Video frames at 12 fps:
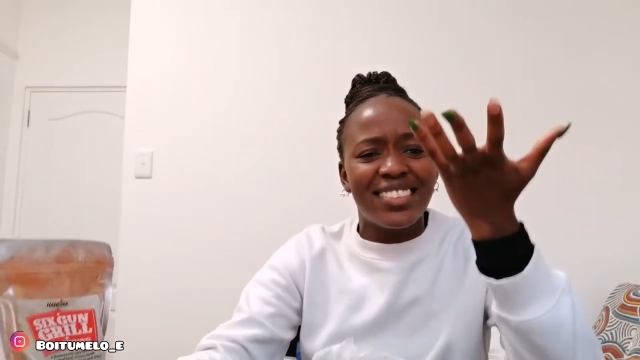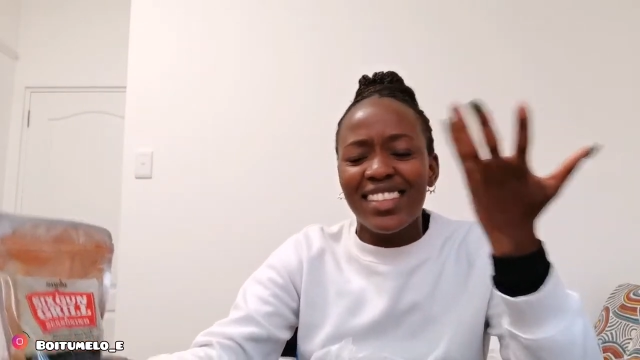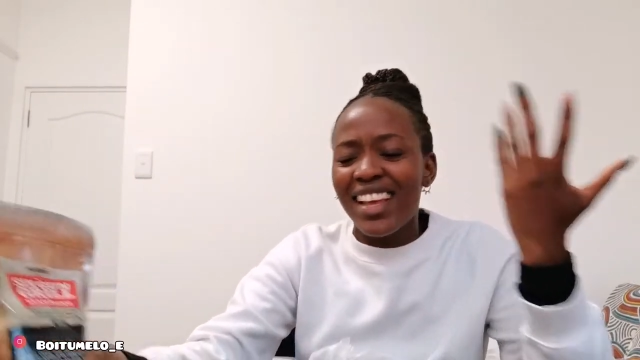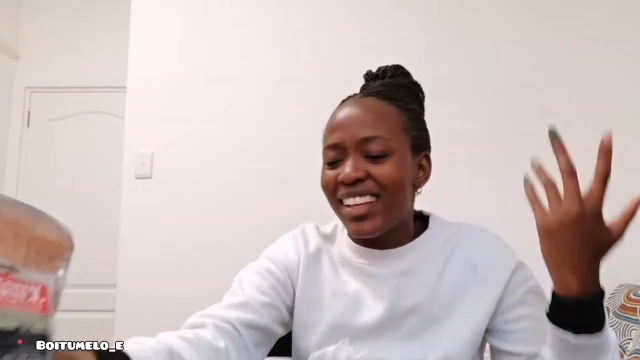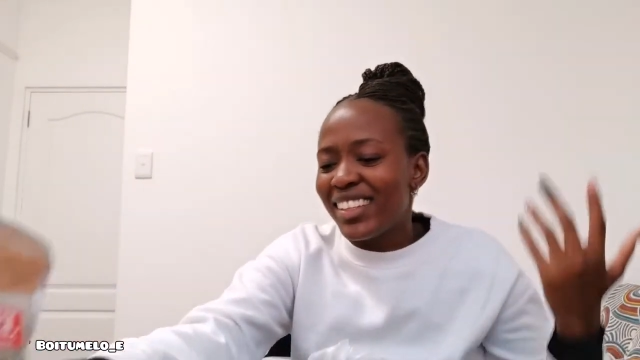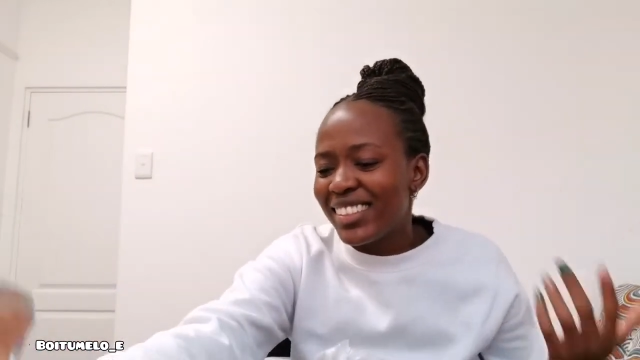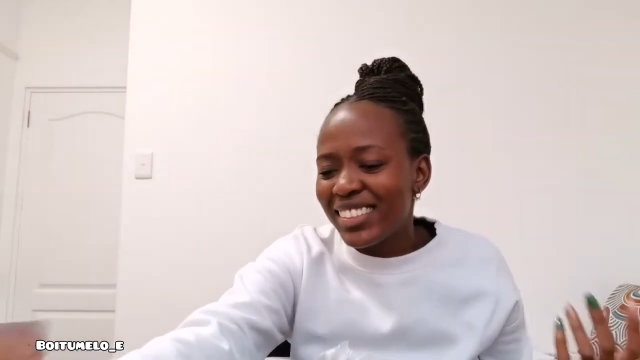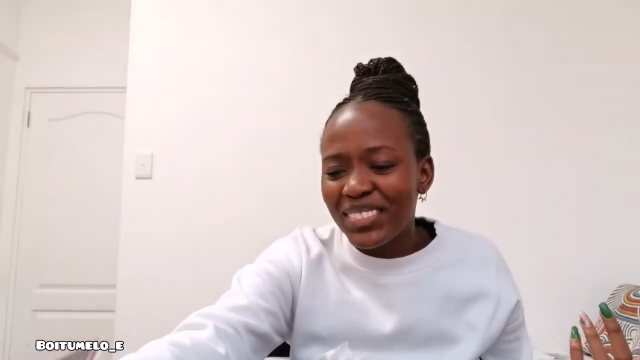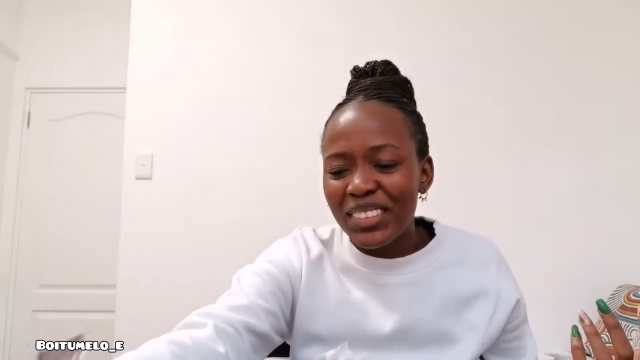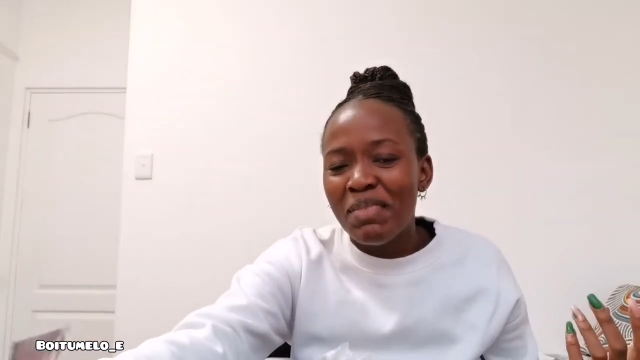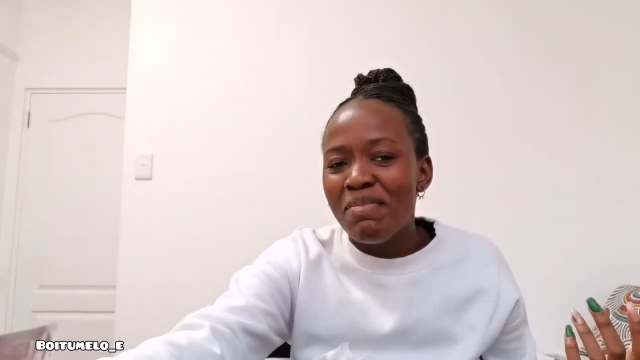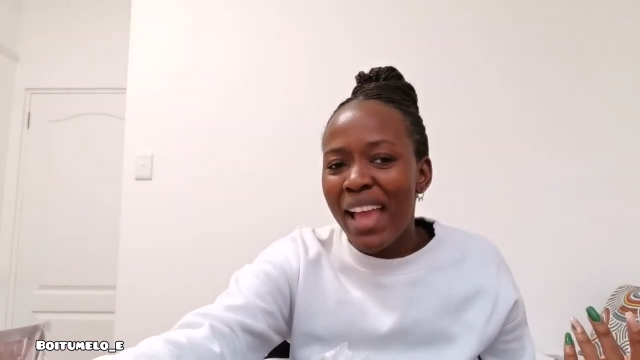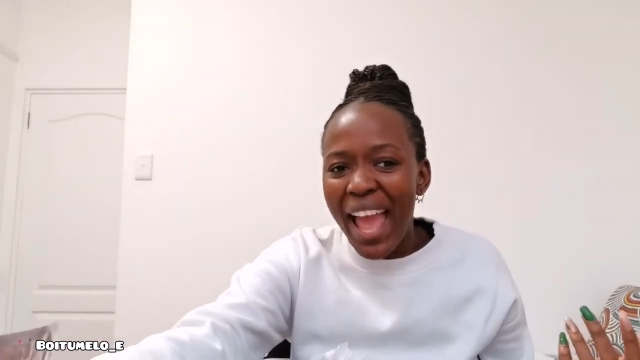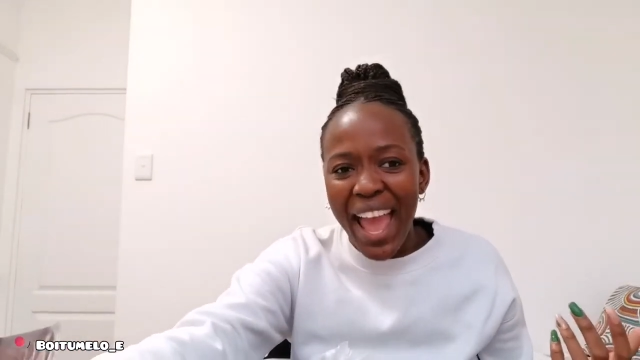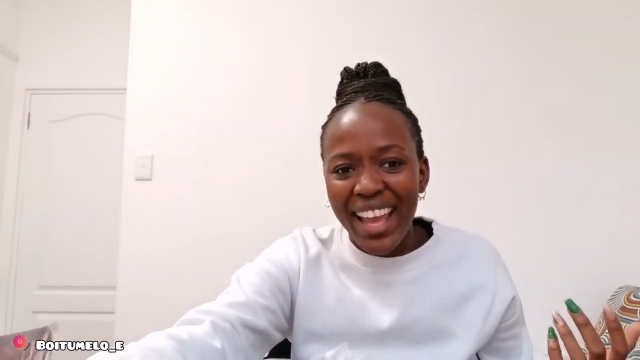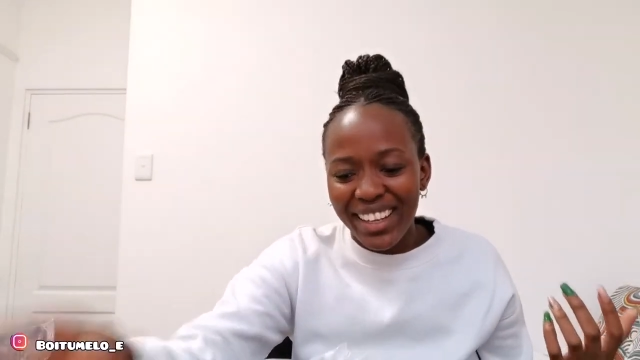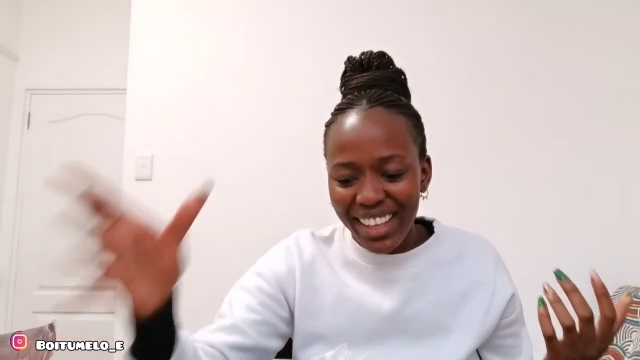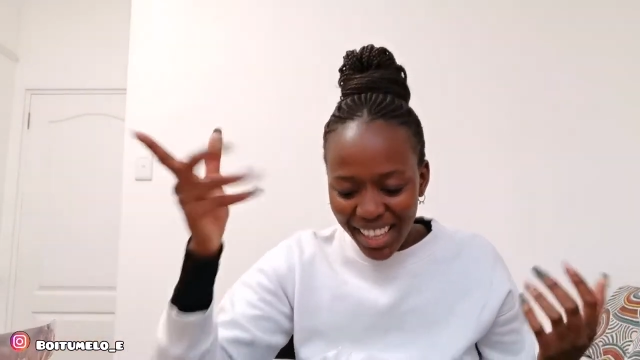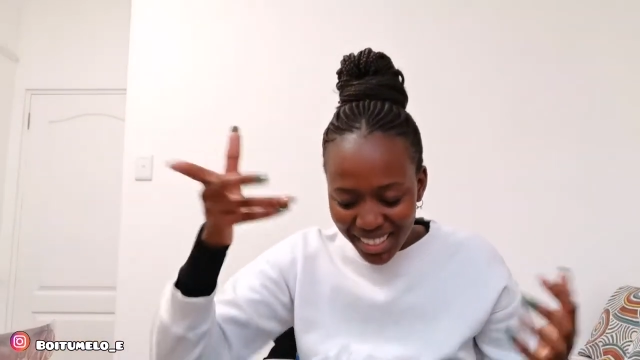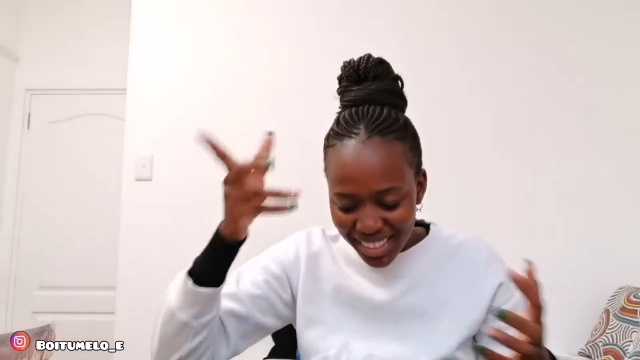I